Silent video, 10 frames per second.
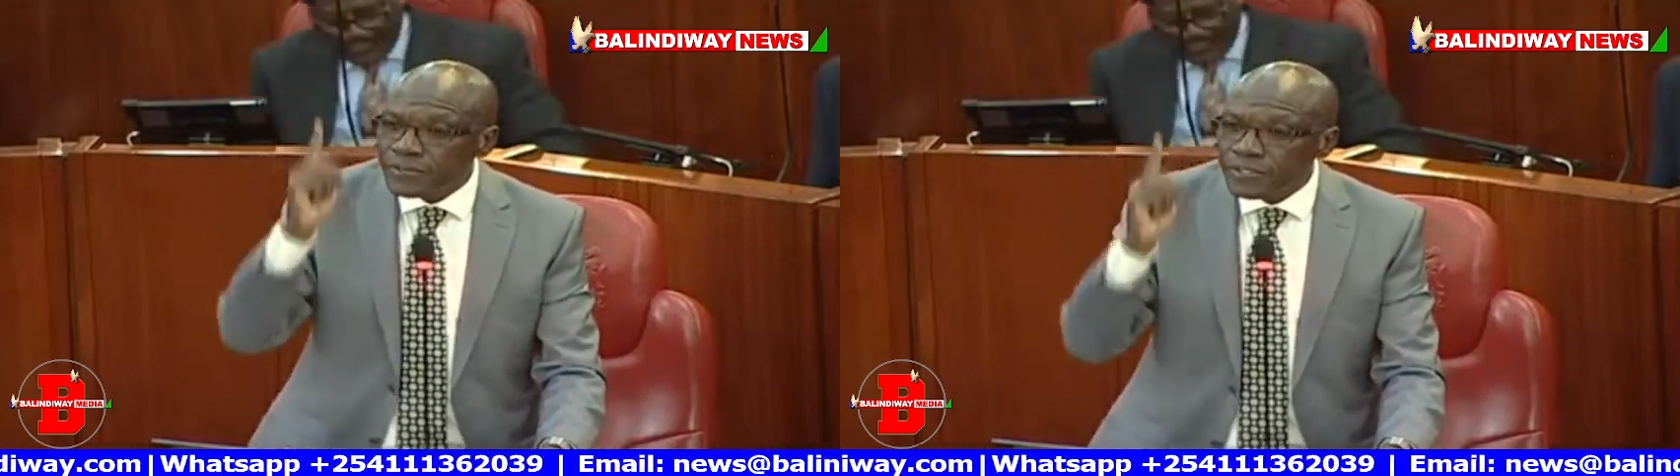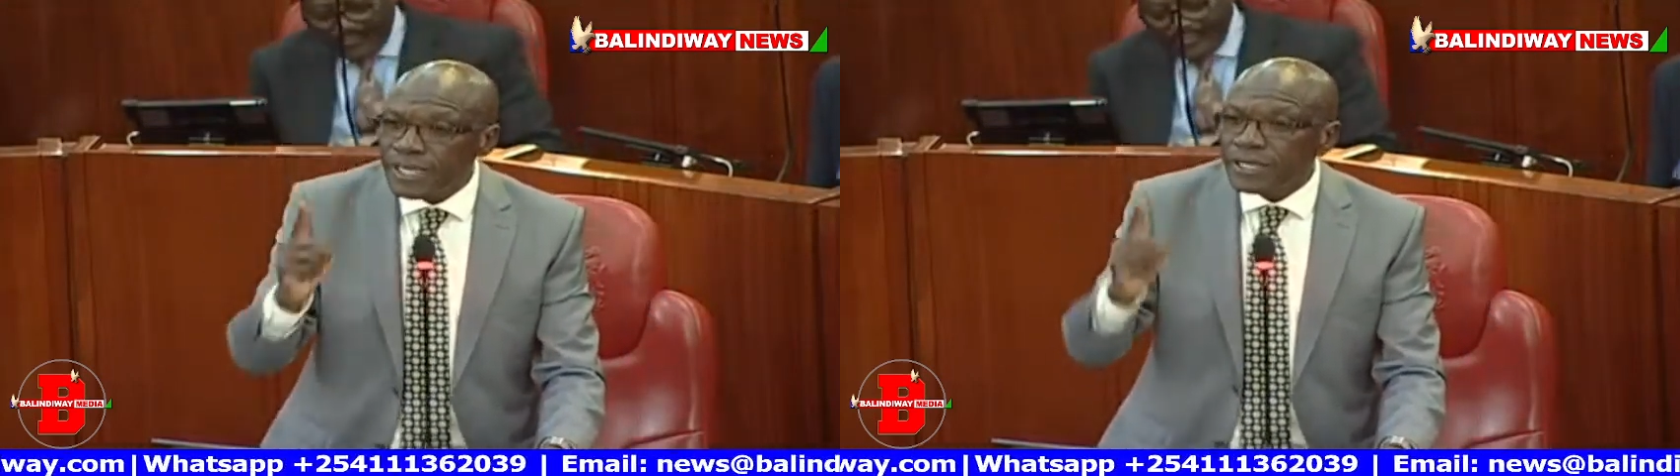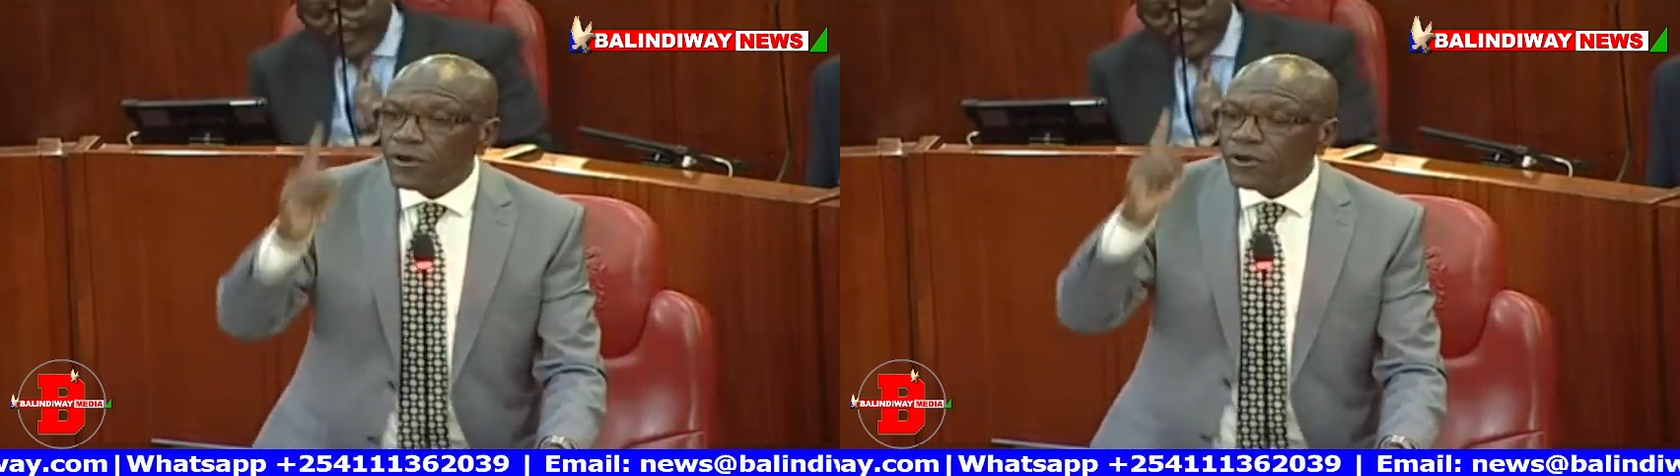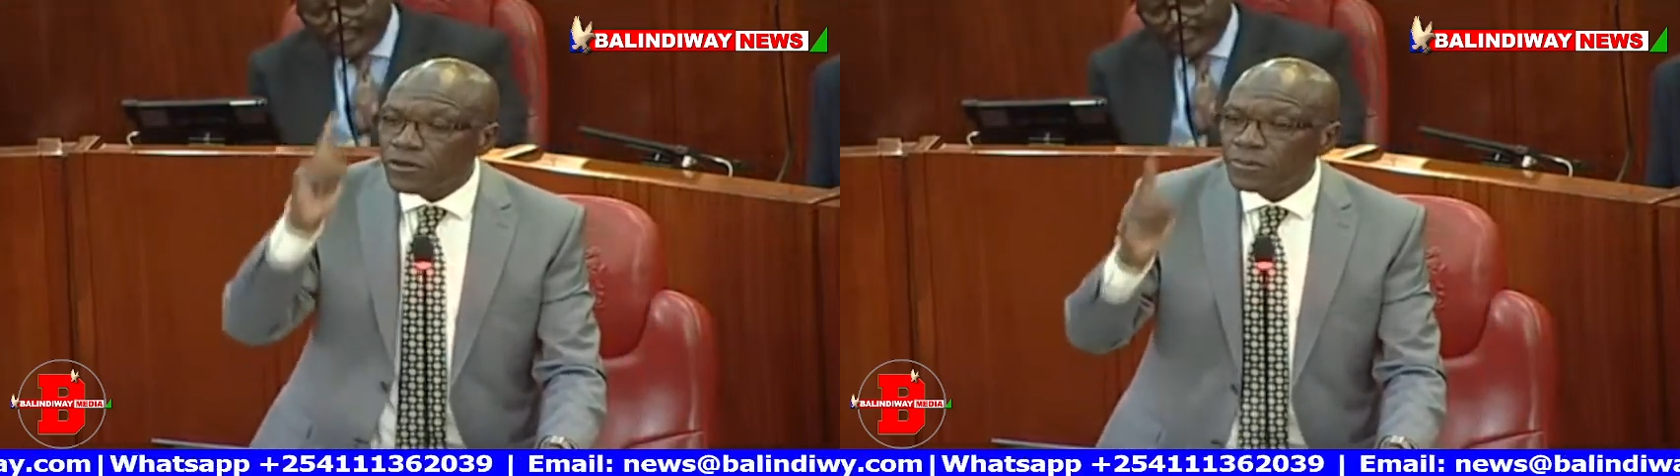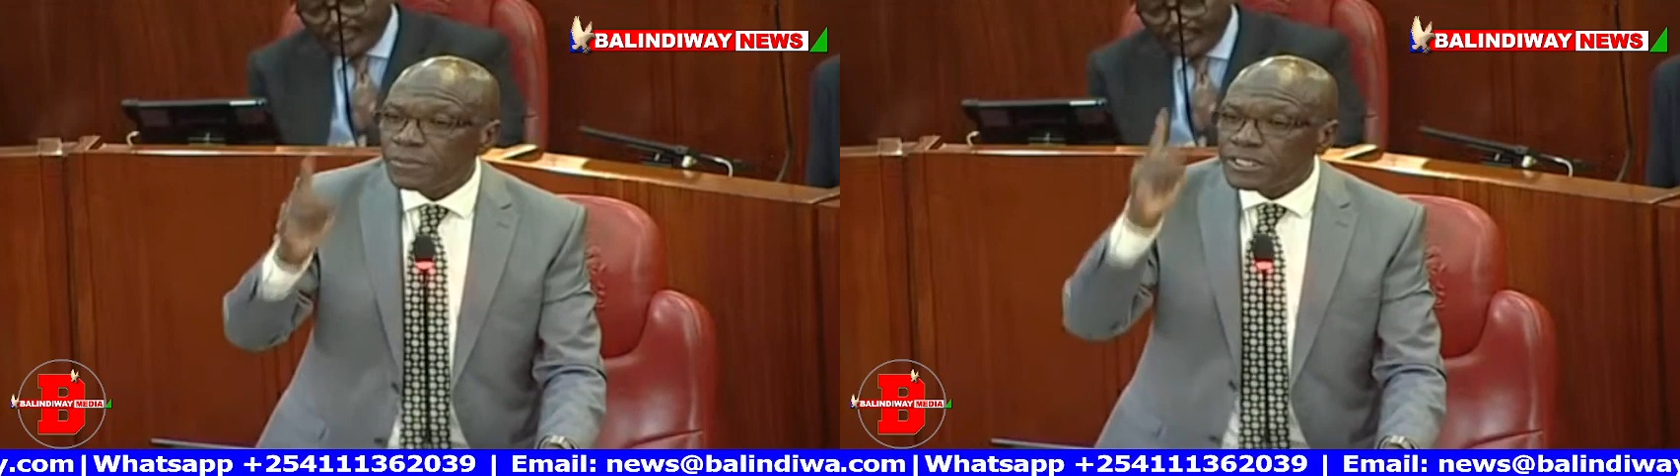you send
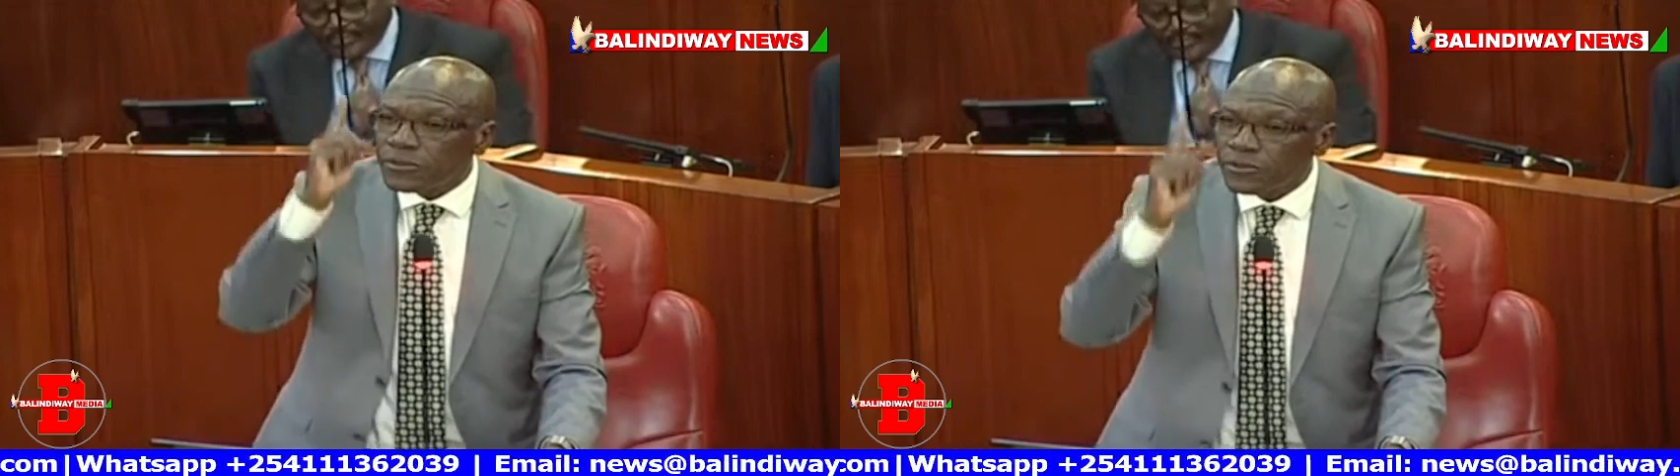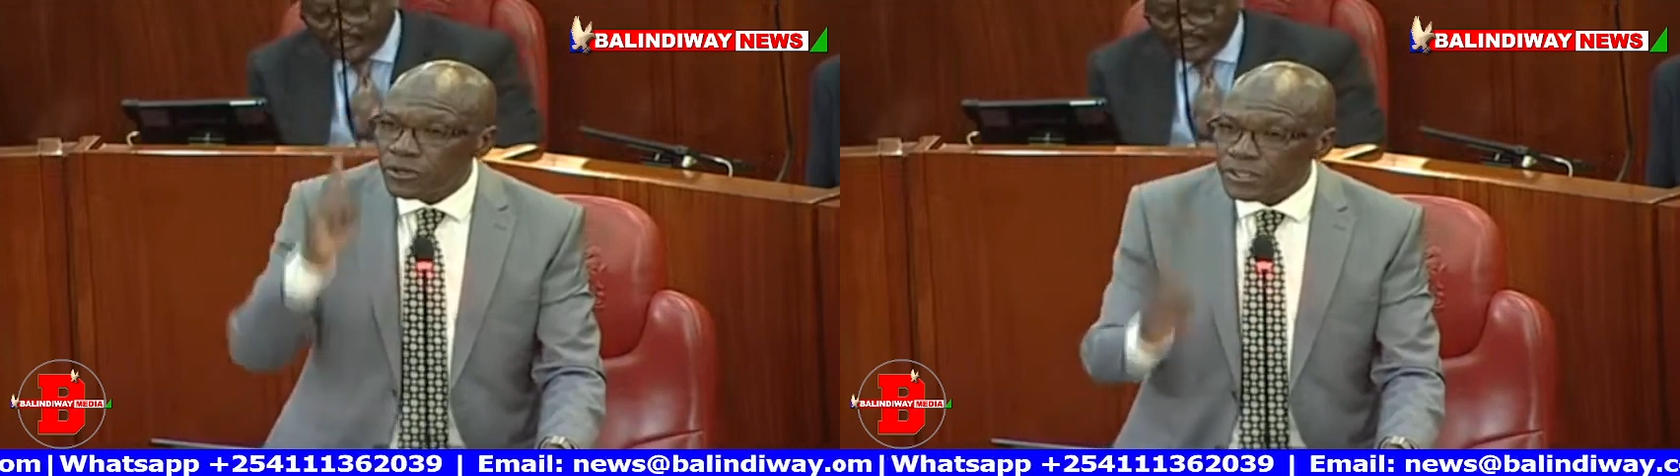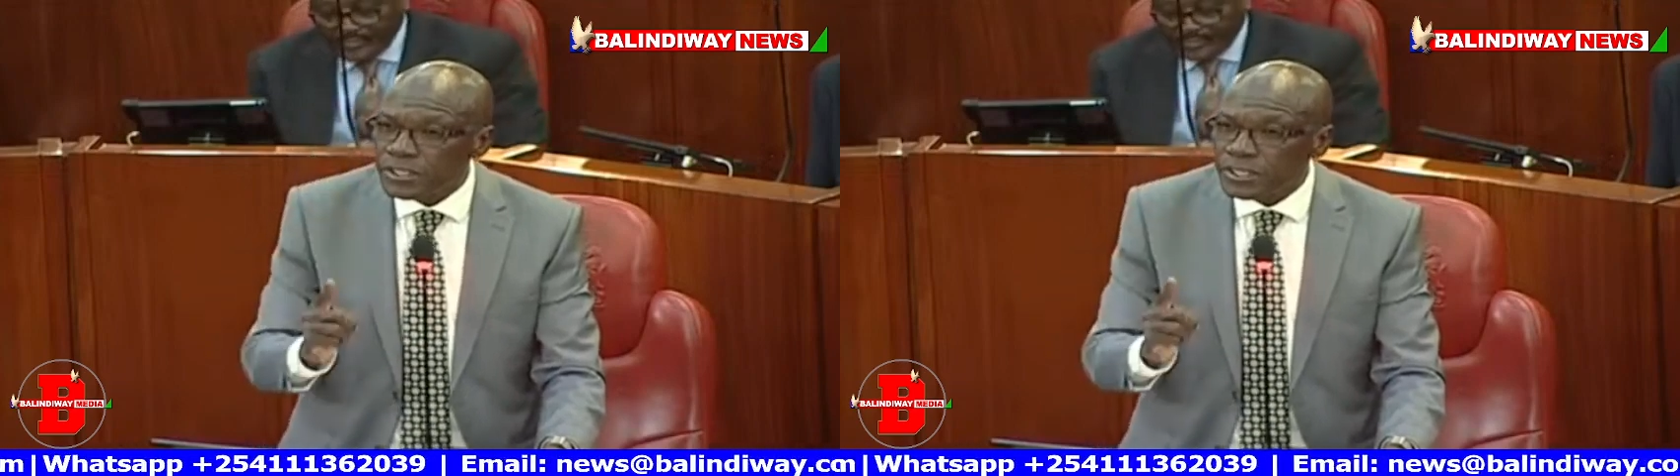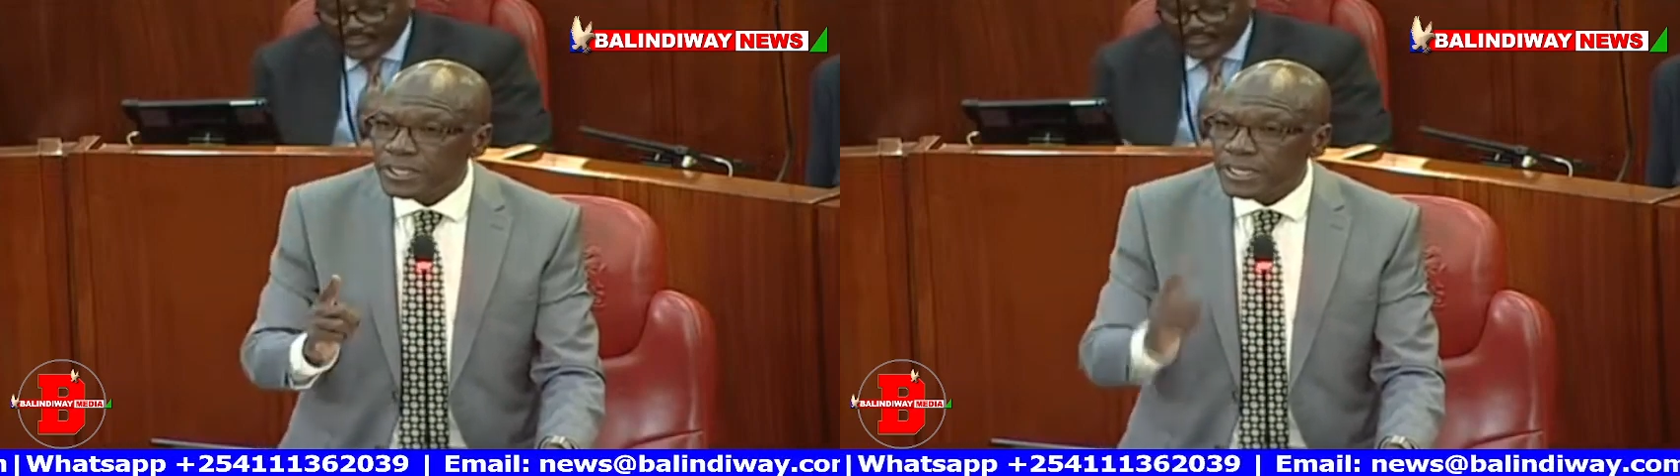Honorable Cheruiyot